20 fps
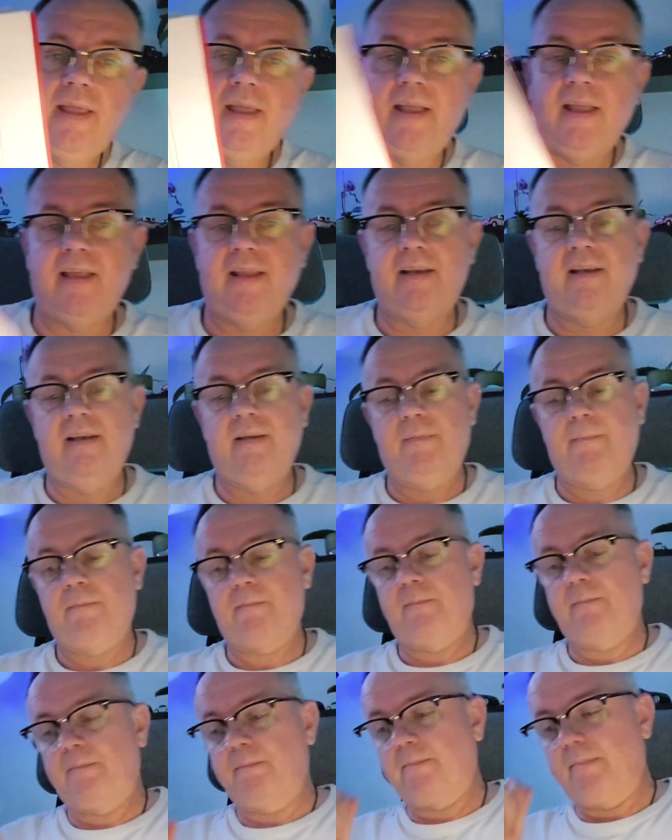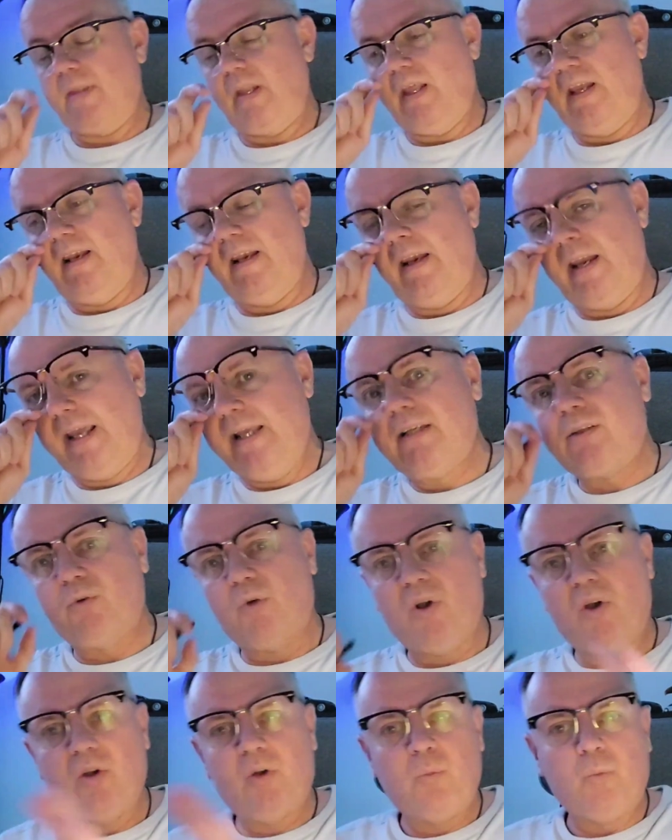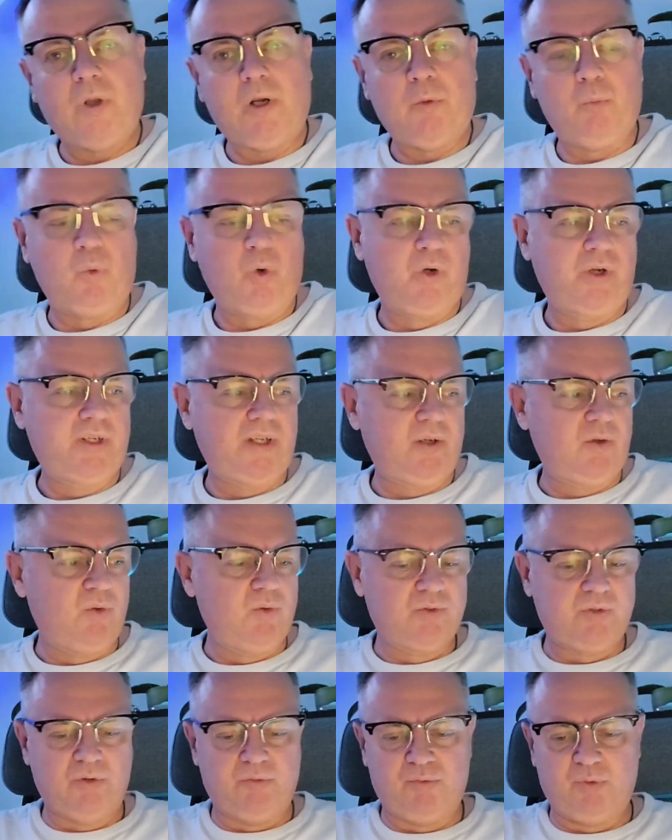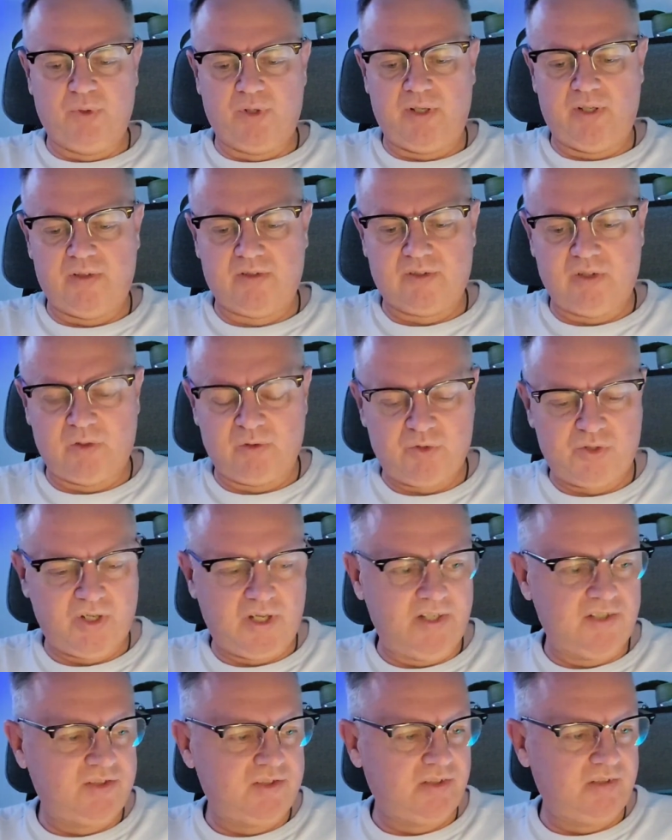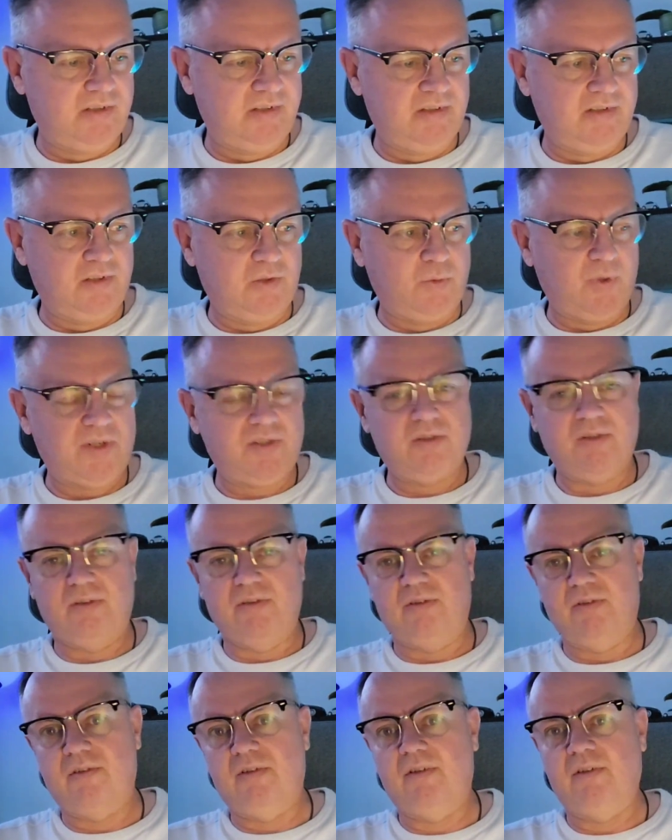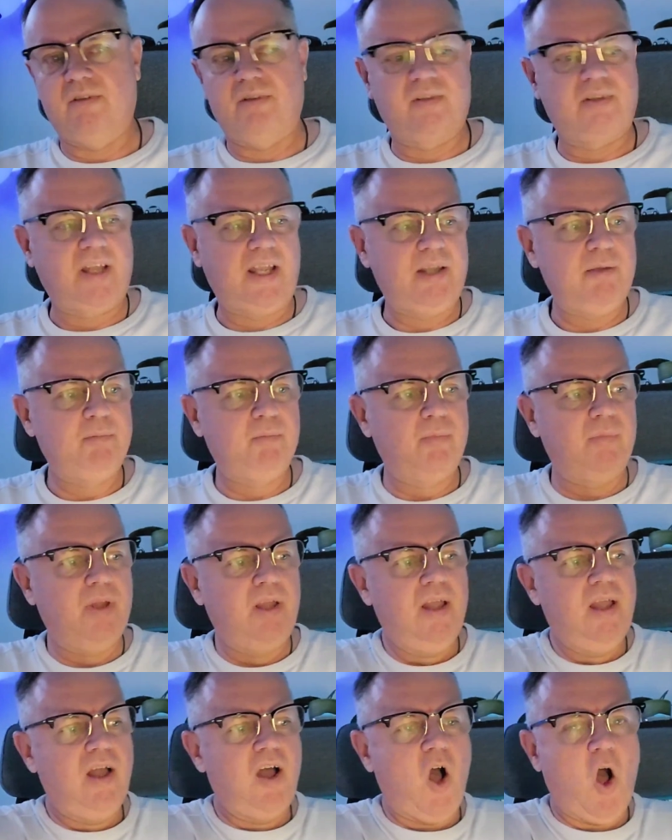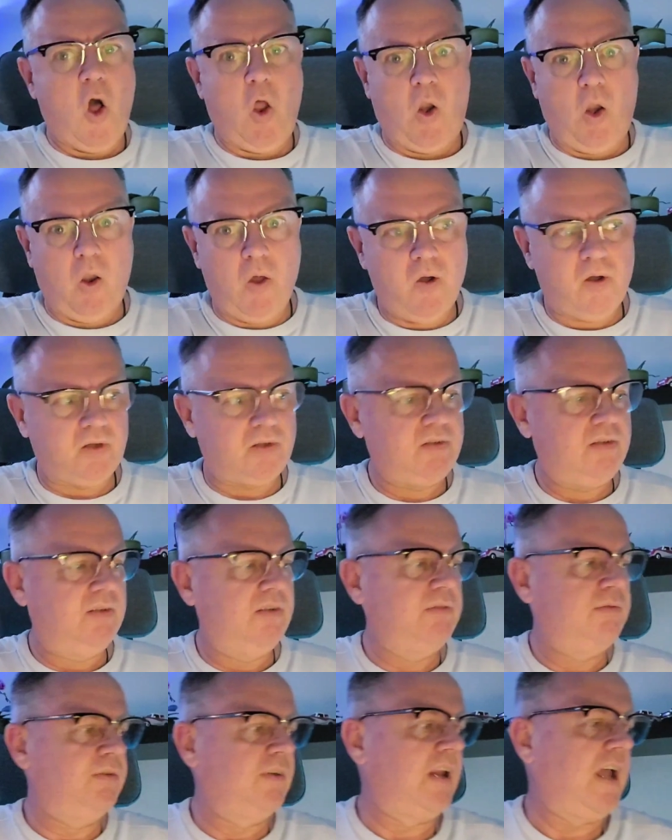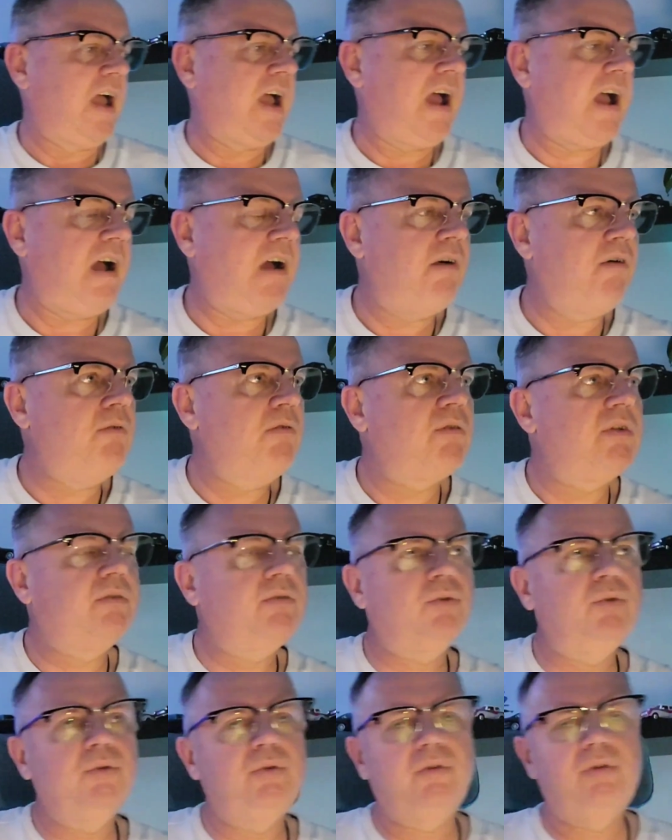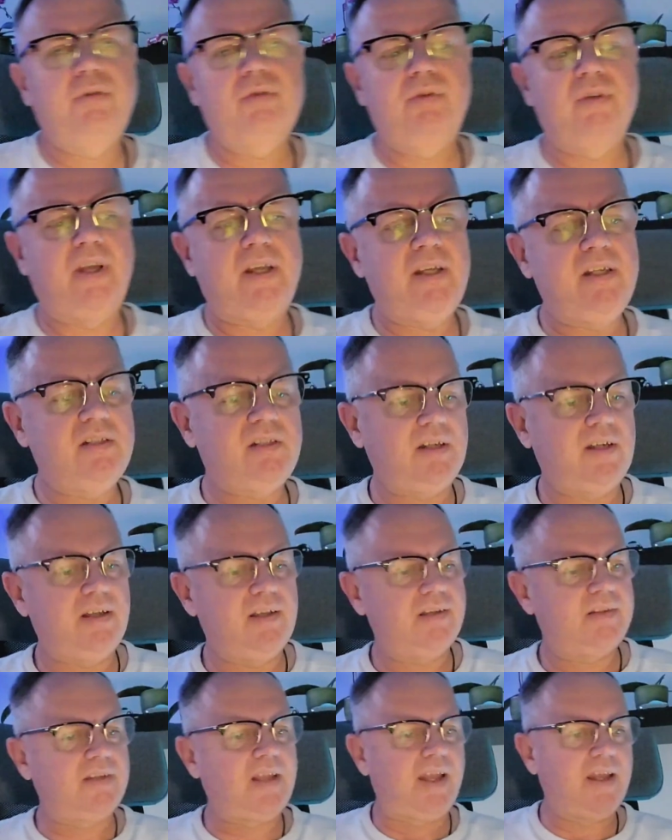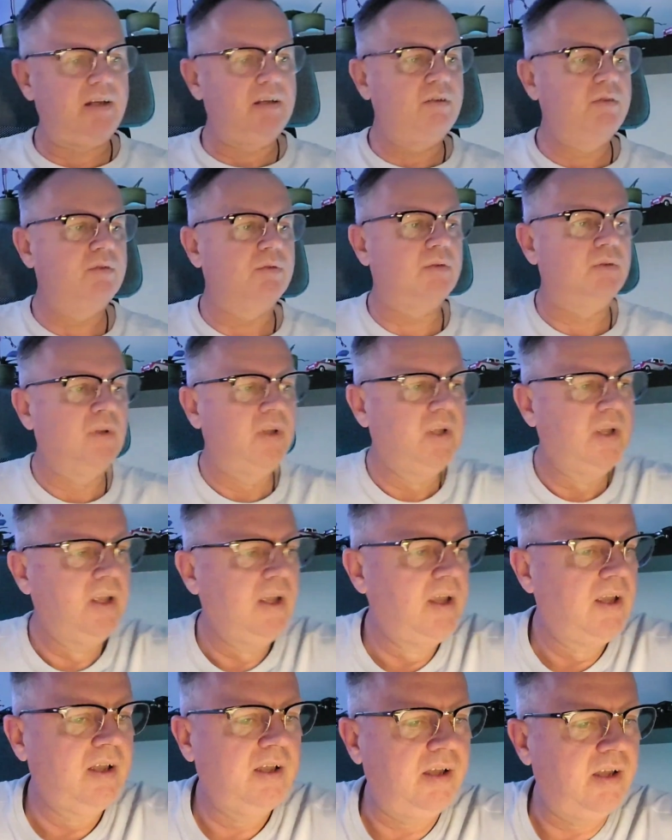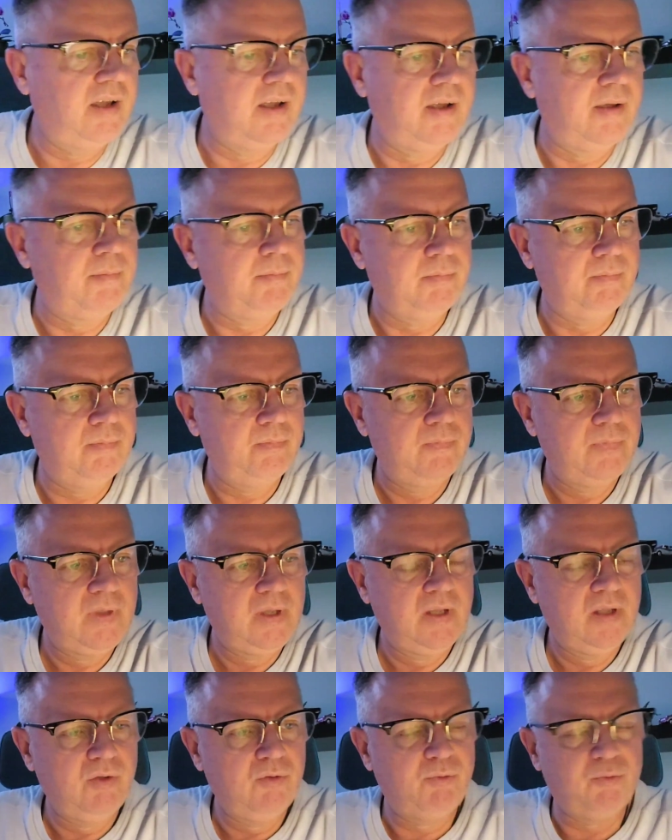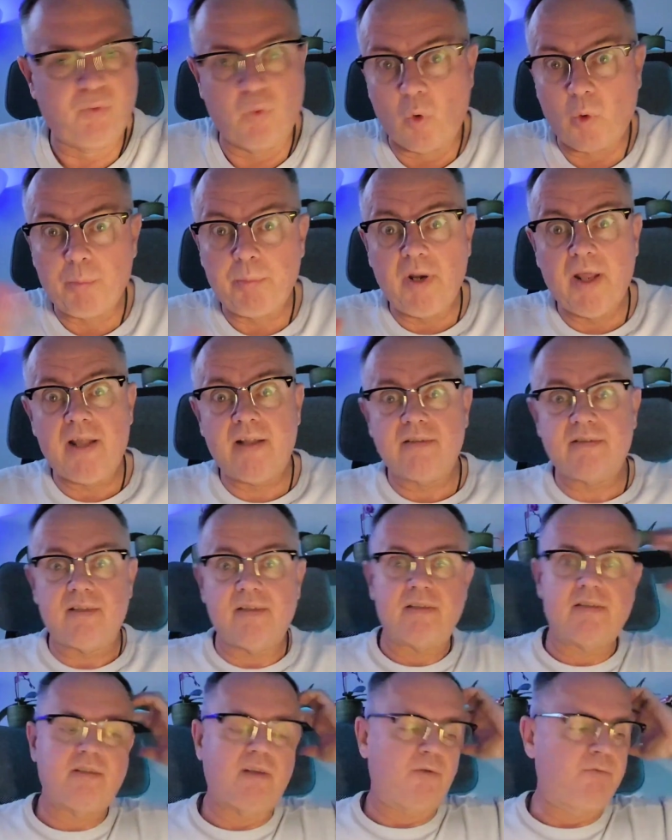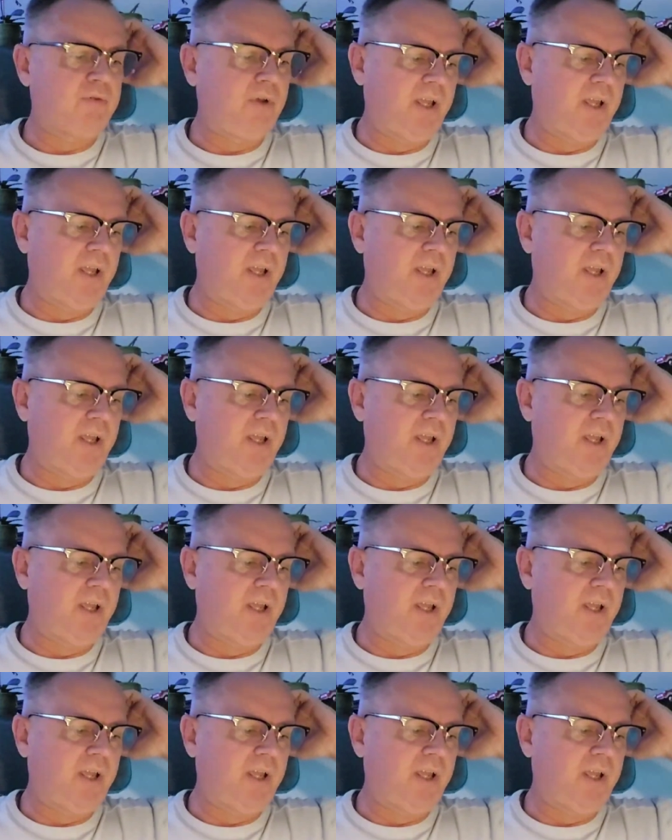And later on, when working also for the association, the questions came a lot from how could ETS handle floor plans and stuff